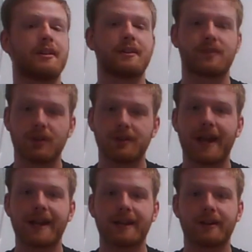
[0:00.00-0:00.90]
it's good
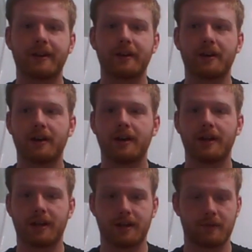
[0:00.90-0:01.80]
lighting in here,
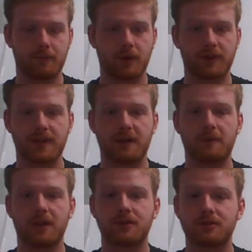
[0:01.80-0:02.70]
and it brings
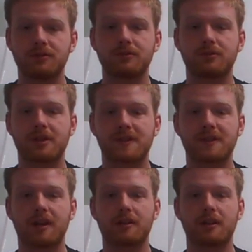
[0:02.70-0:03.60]
out my true
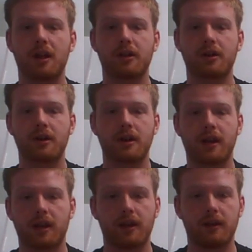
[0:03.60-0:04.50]
skin color
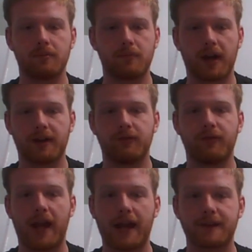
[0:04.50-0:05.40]
and my
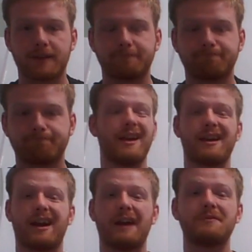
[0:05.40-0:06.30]
fat.
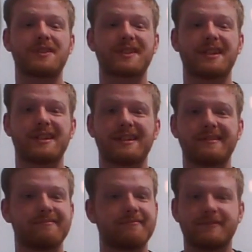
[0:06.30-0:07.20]
Yeah, I'm just gonna,
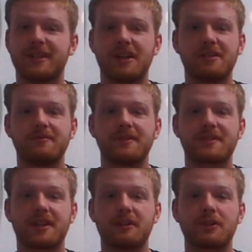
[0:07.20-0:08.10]
you know,
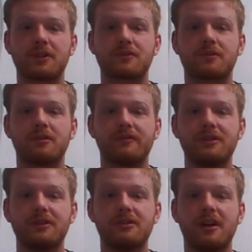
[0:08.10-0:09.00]
it's gonna be a short
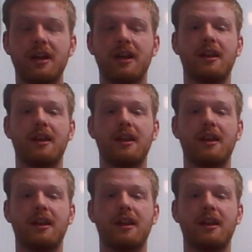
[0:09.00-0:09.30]
review.